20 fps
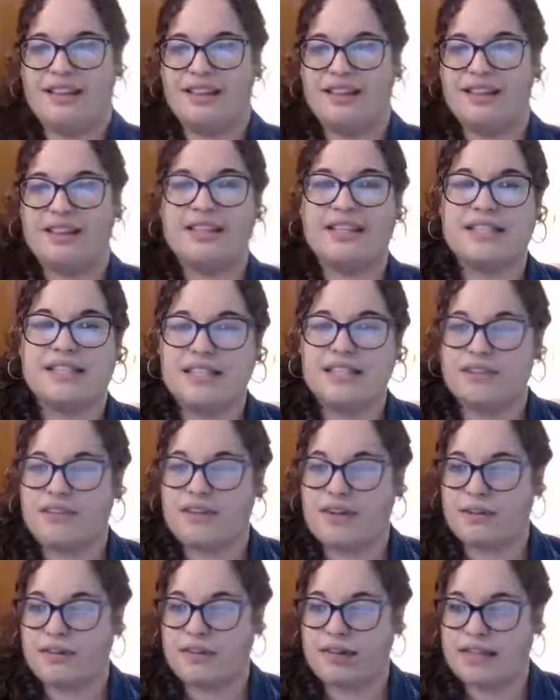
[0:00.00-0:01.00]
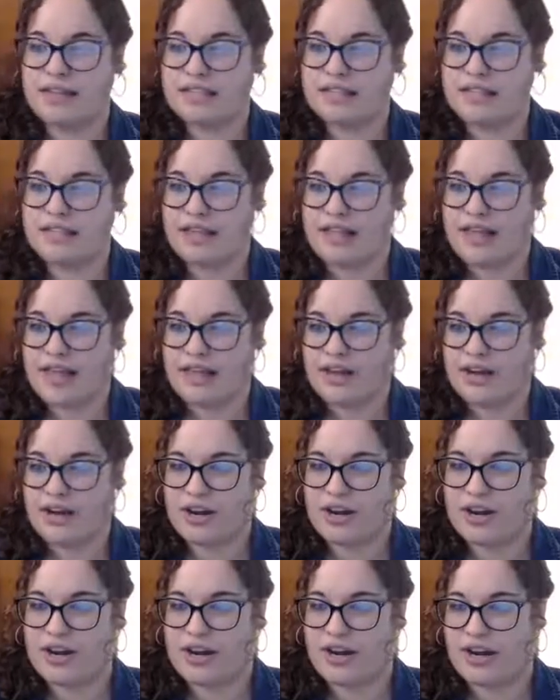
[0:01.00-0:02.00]
Let's see if we can play it
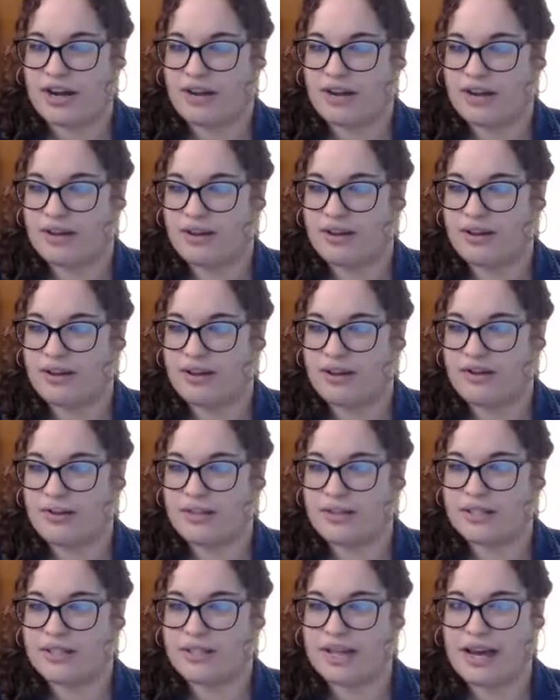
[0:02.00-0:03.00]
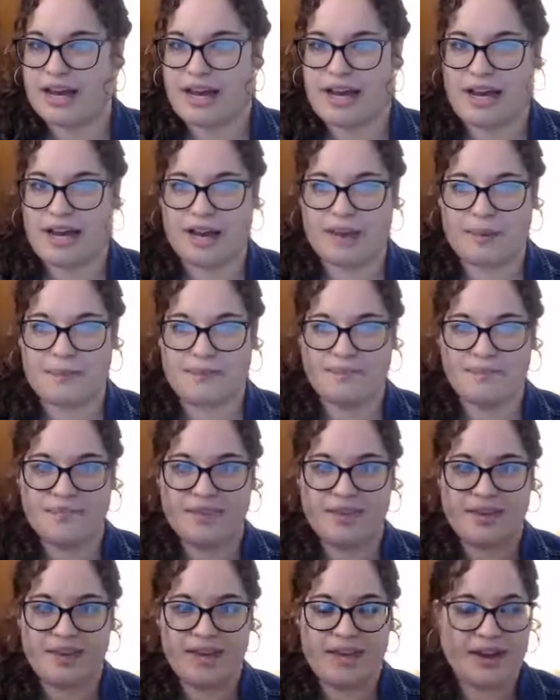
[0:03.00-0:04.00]
together. One more time.
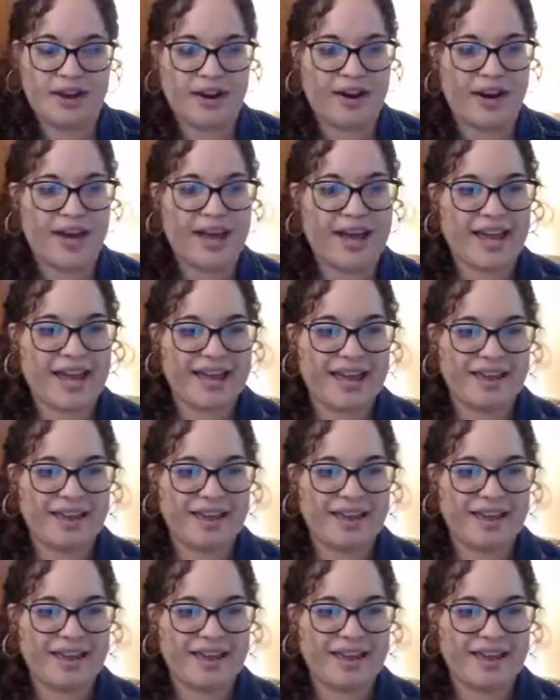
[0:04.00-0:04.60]
All right,